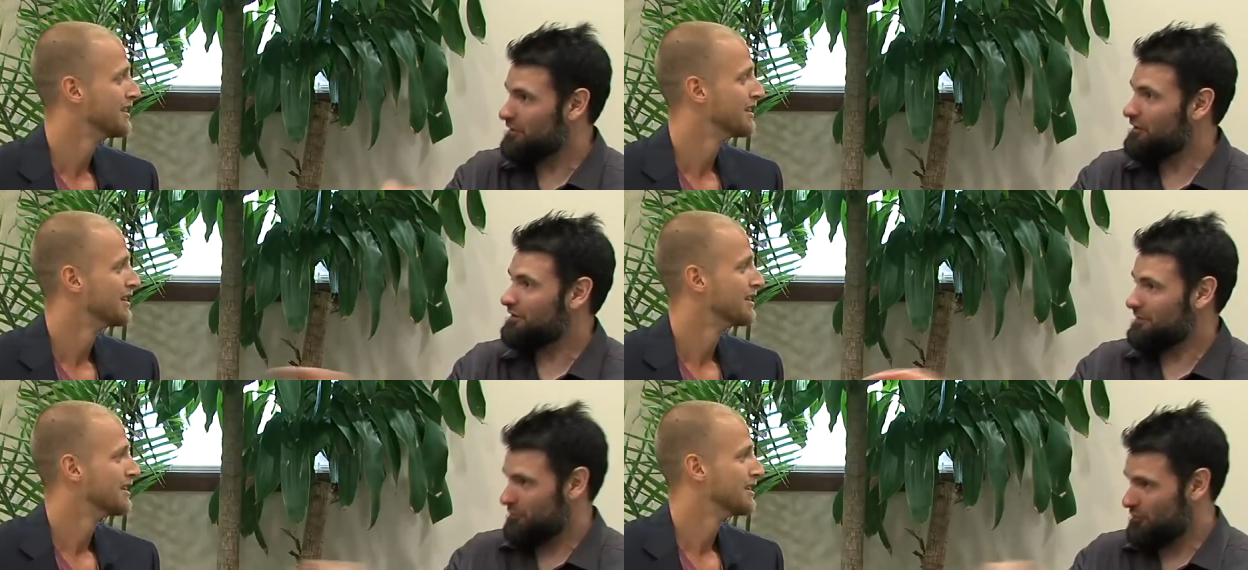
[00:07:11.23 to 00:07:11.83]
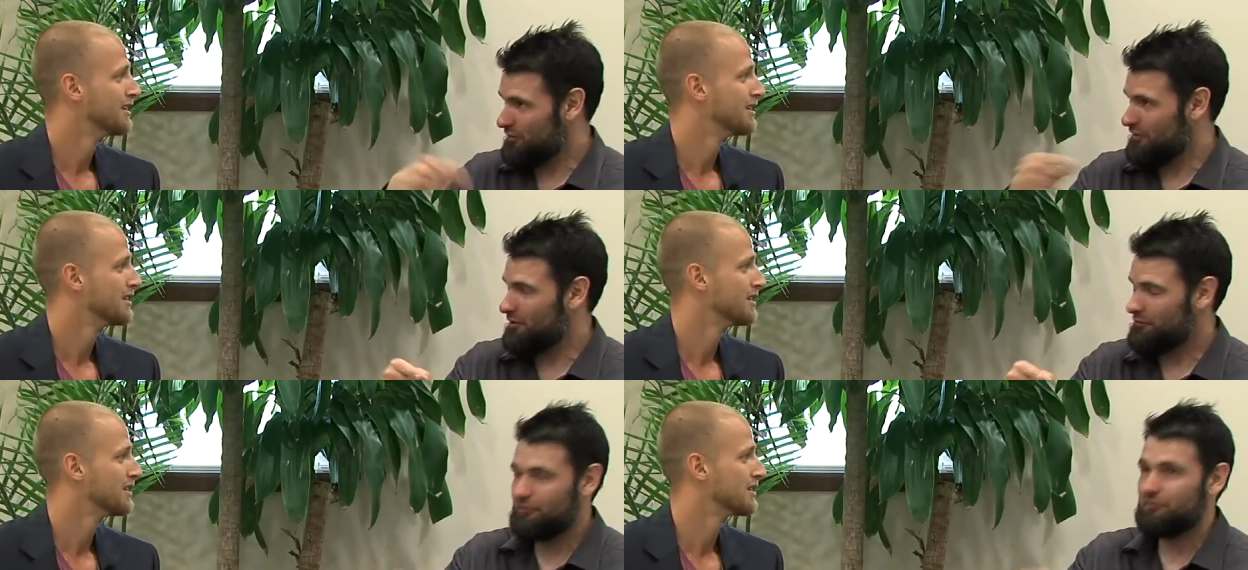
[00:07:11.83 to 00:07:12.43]
Speaker 1: along. They were going
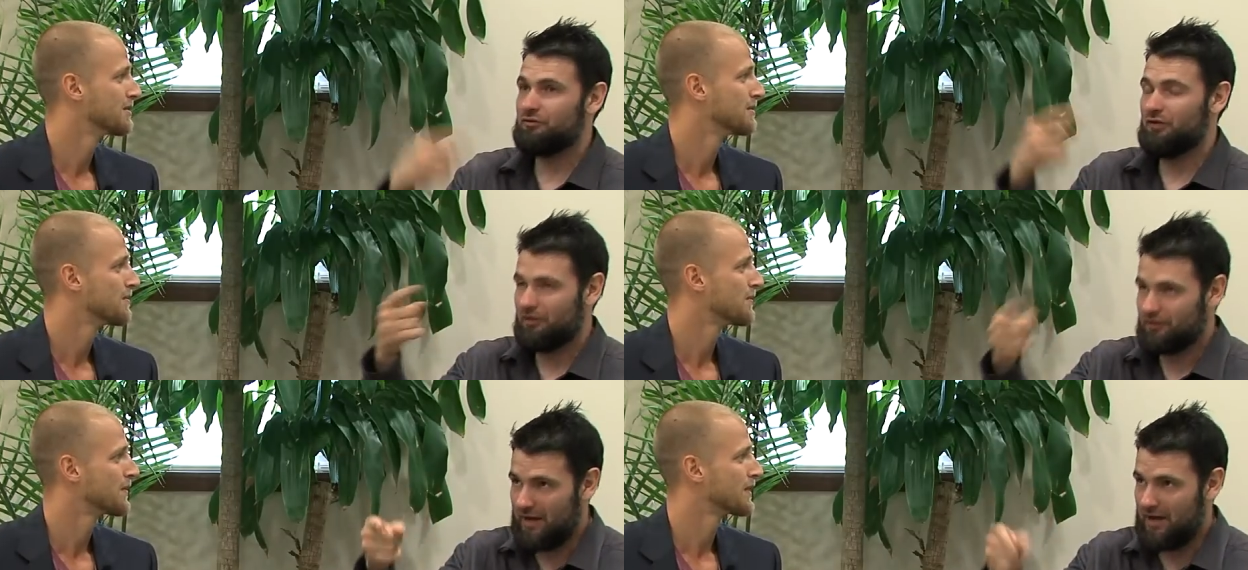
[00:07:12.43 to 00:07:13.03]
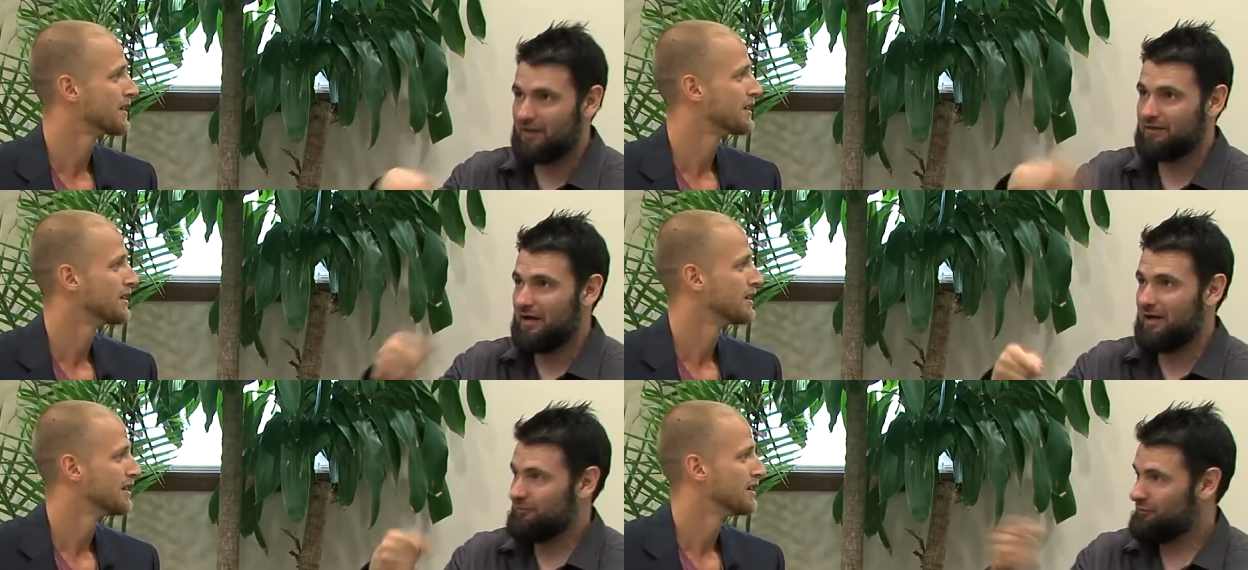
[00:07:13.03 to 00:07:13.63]
along with you. Uh, God,
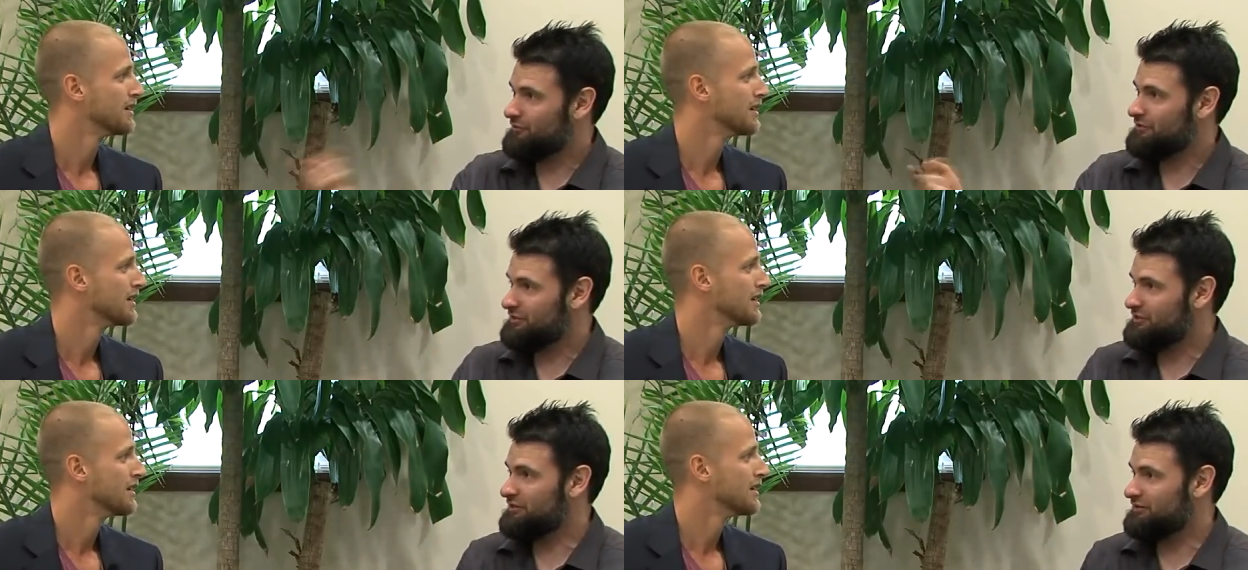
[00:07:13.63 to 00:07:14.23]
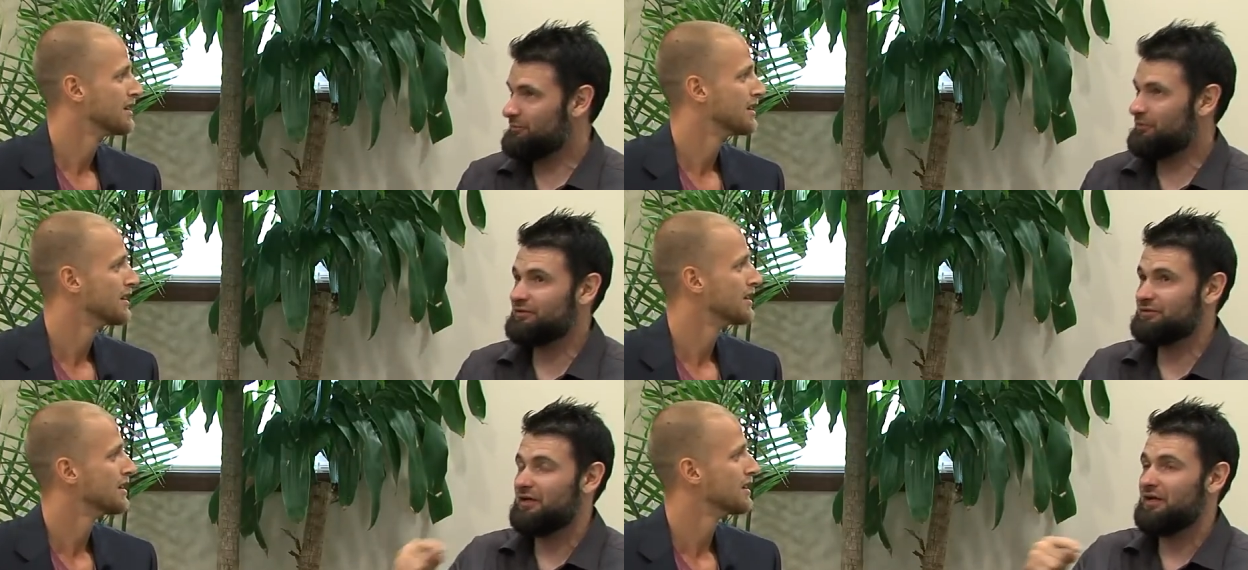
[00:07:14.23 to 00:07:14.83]
God. Then when you said Jesus, someone would
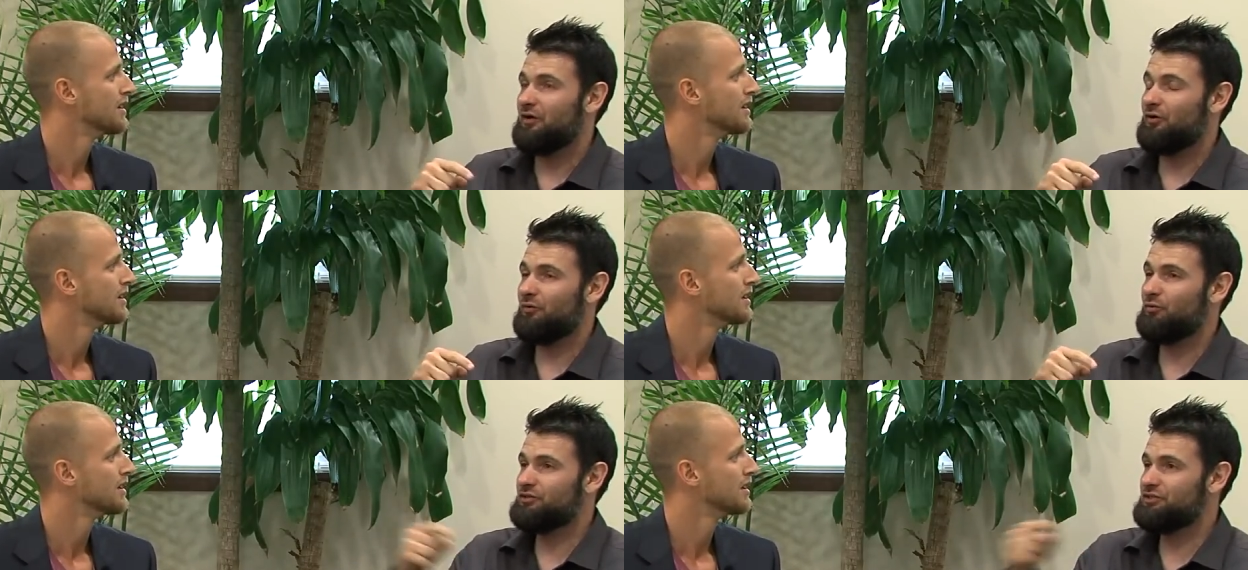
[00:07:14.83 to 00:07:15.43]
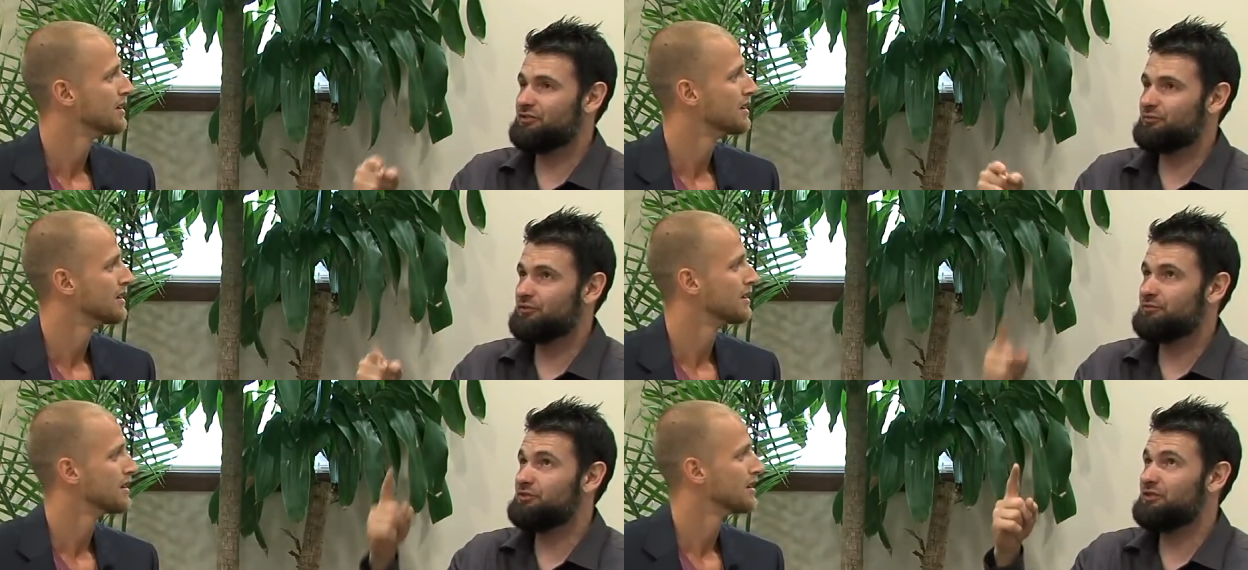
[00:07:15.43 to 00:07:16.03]
say, who did Jesus
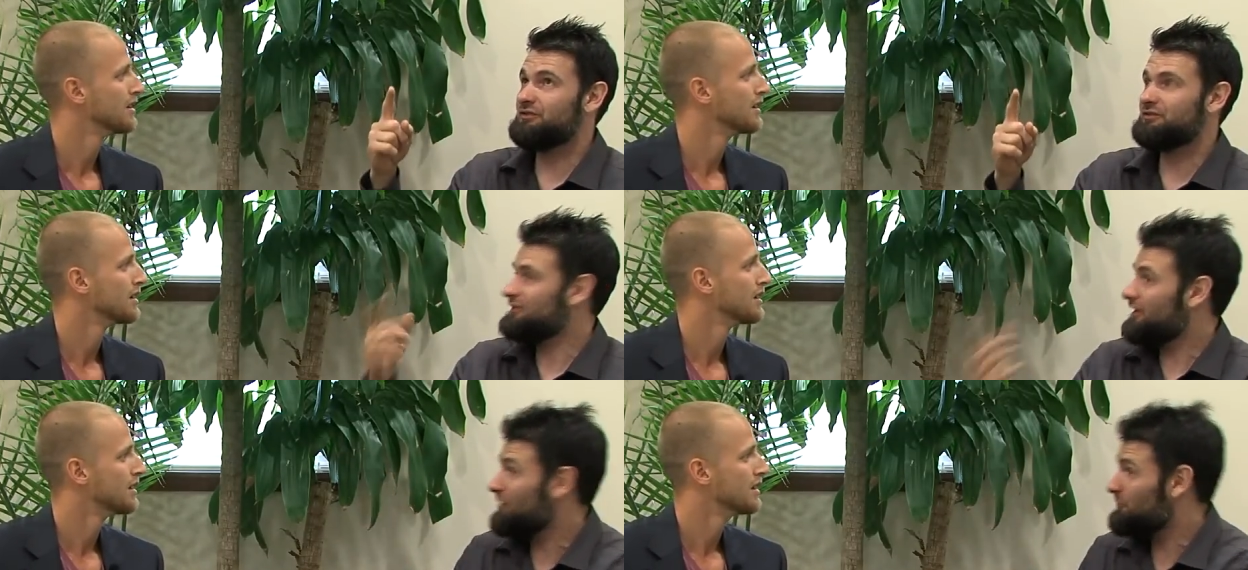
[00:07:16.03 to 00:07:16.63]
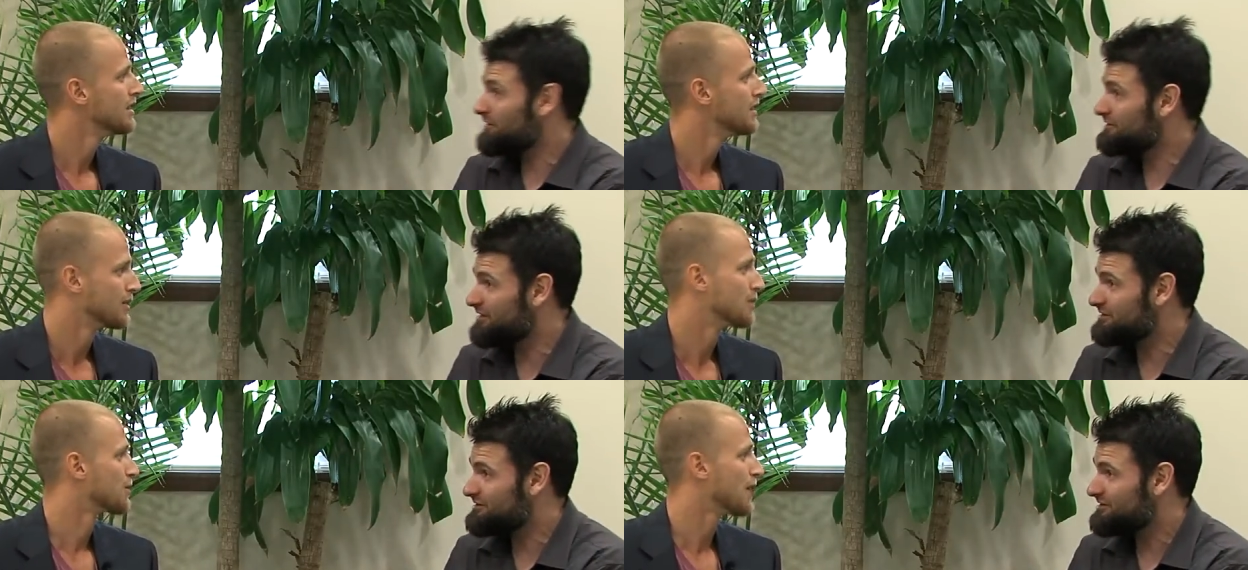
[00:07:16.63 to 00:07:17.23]
worship? Jesus? That don't make
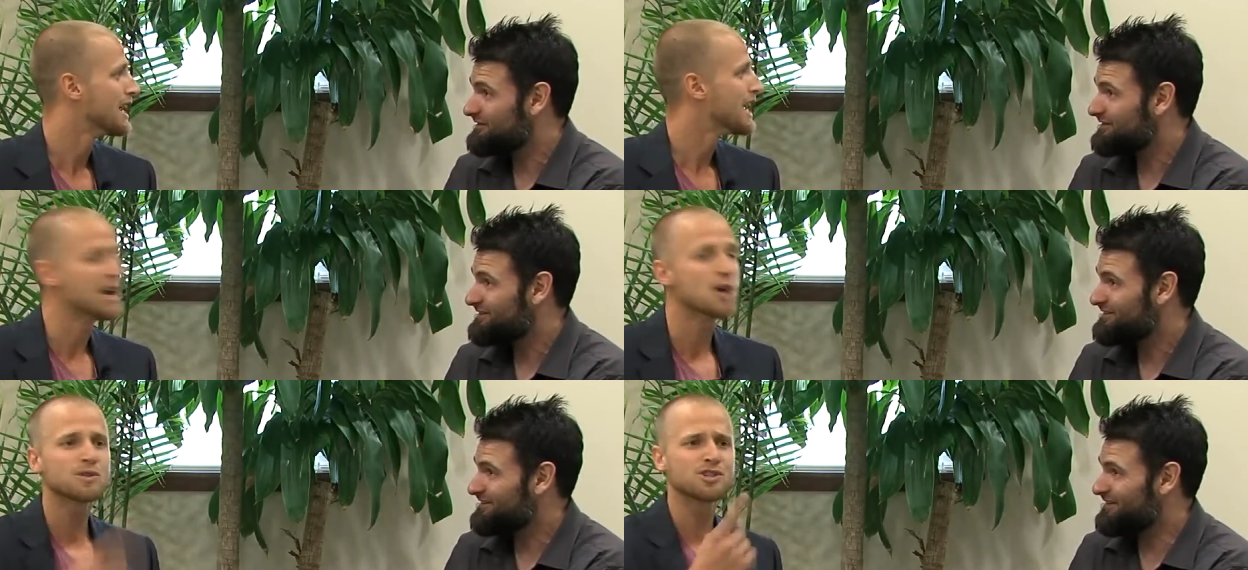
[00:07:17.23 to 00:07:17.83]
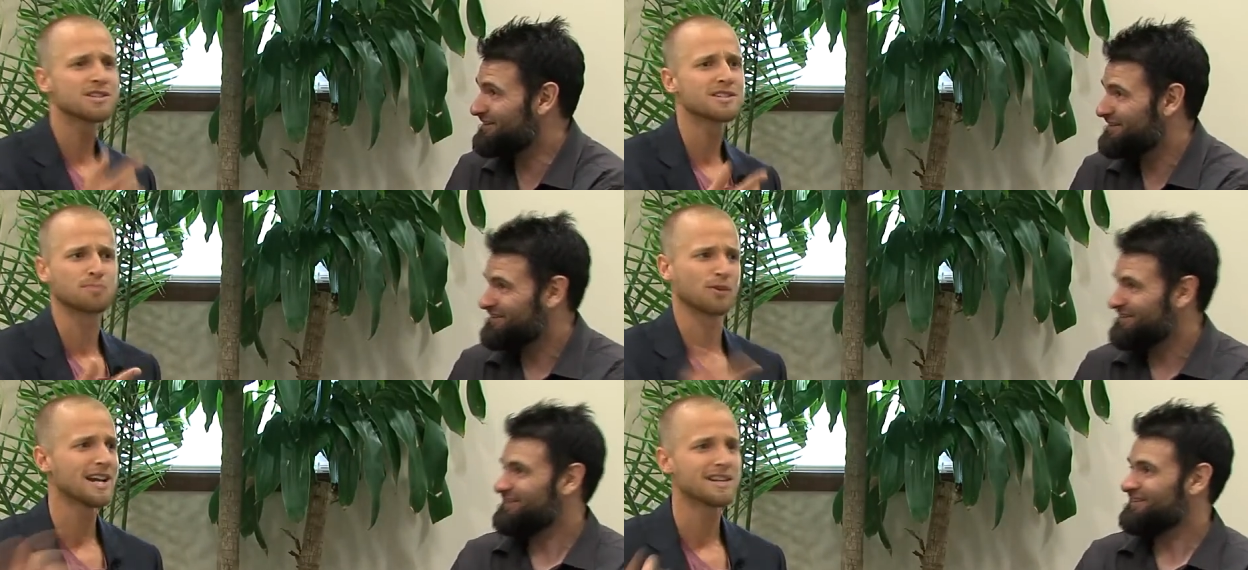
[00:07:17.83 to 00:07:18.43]
sense.
Speaker 2: Right. And who was Jesus
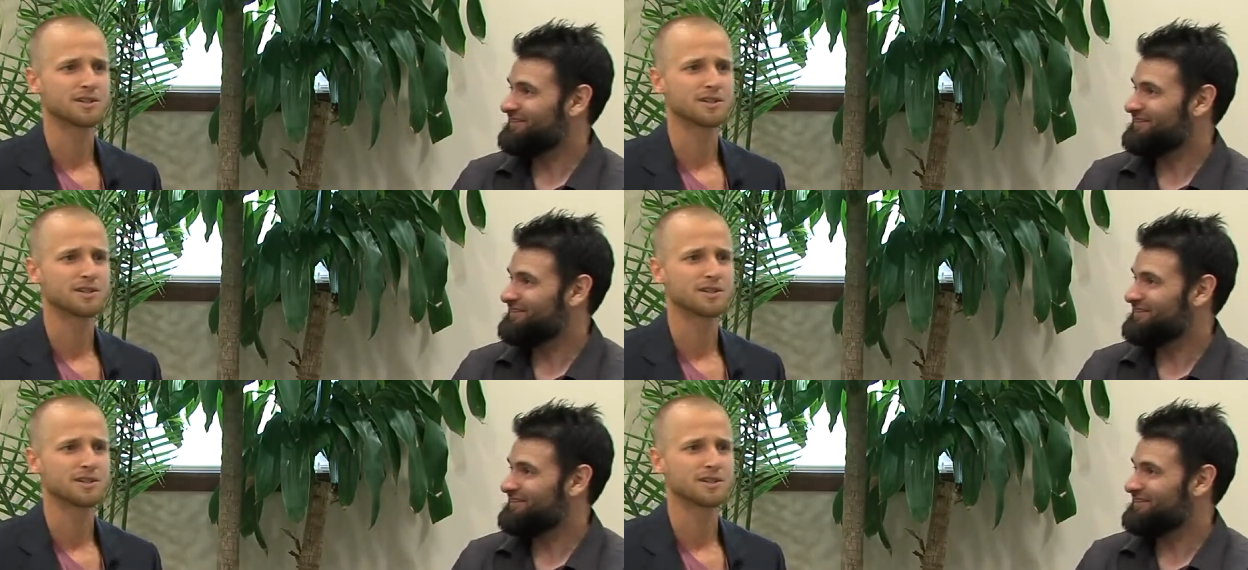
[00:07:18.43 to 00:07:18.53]
praying